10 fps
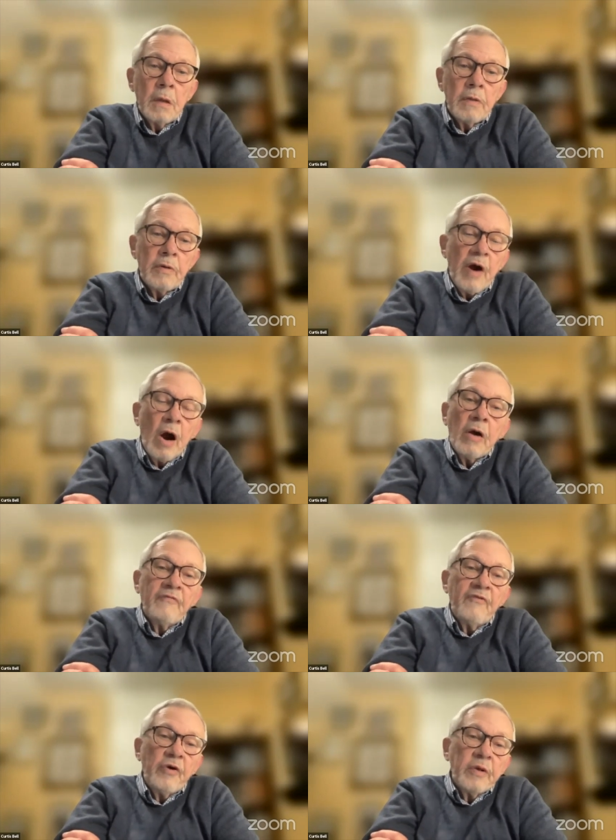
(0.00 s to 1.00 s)
There are
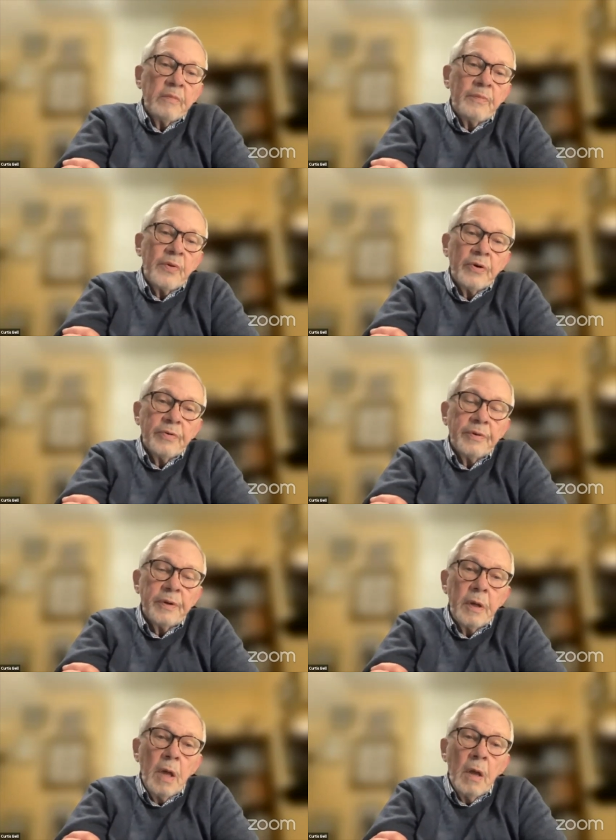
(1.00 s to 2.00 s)
very important,
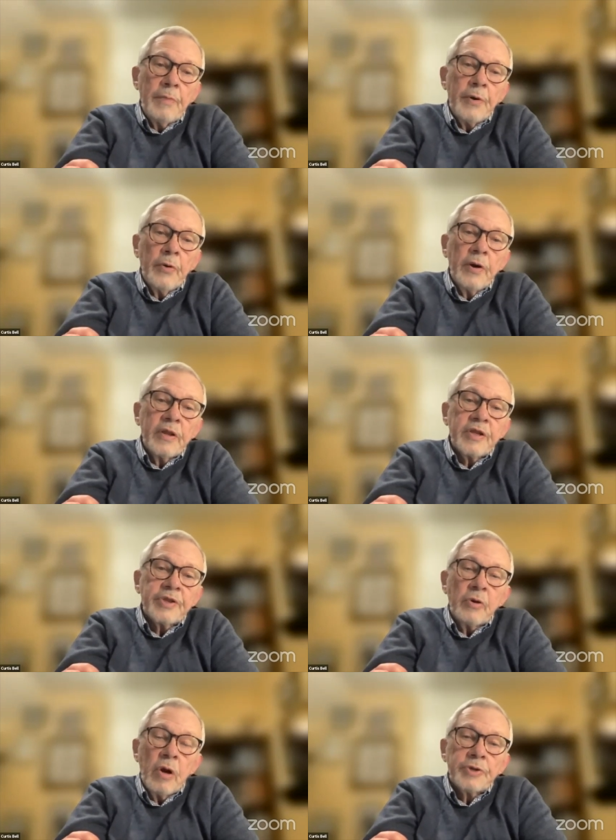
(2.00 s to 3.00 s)
but only that
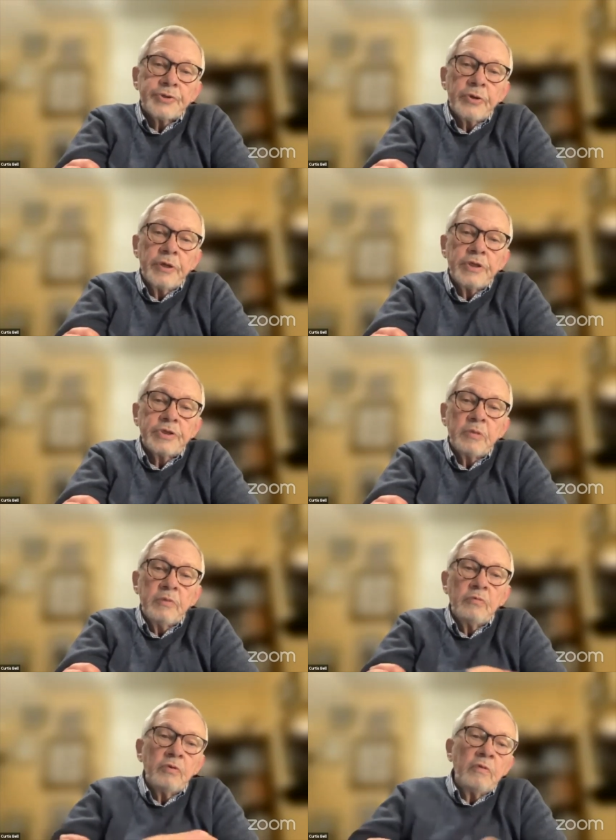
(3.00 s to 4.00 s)
there also needs to
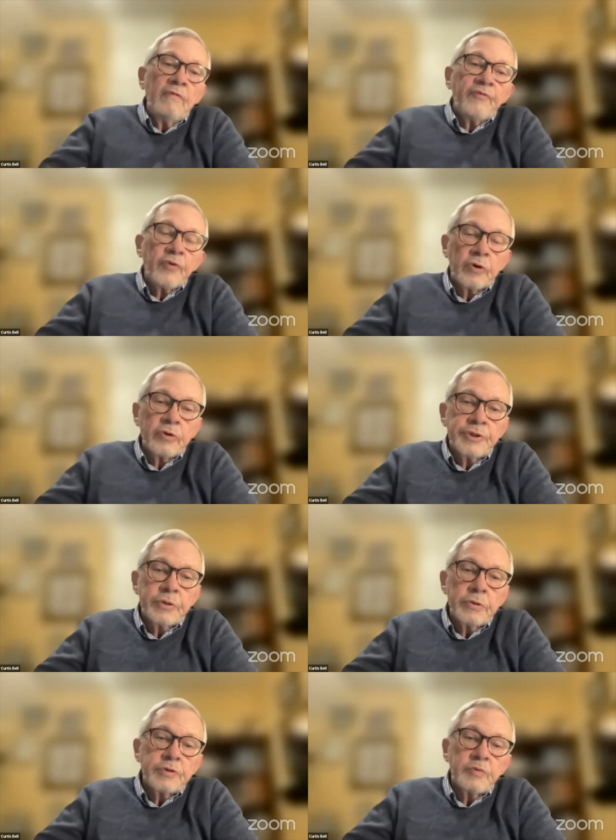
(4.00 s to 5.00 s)
be room for
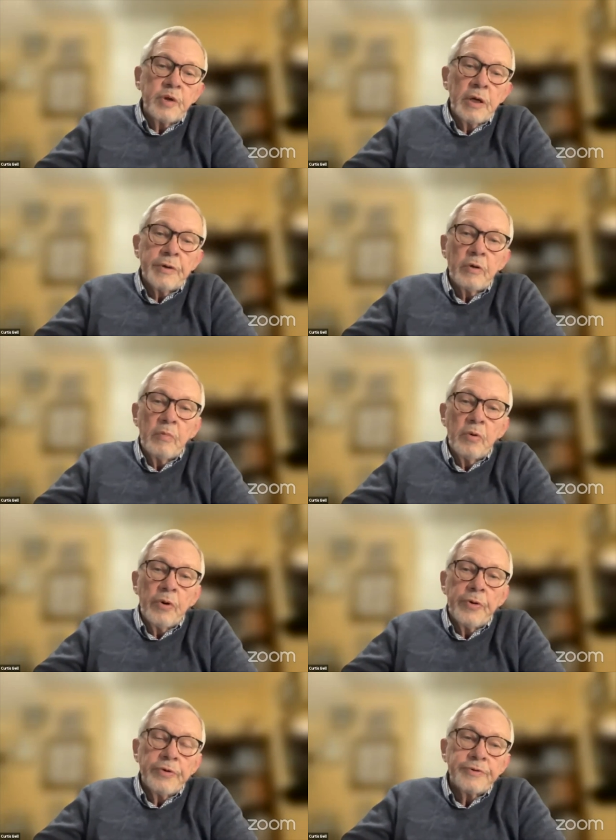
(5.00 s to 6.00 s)
concerns beyond our
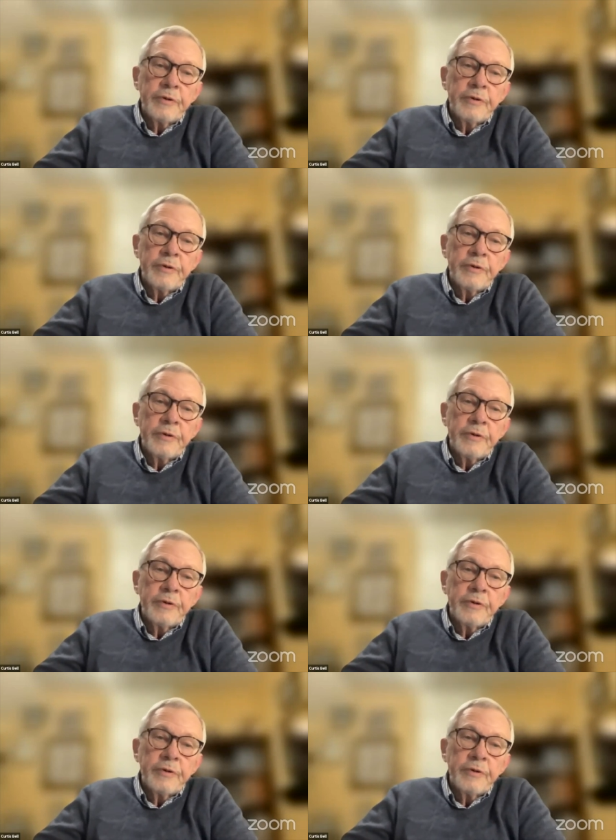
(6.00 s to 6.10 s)
borders.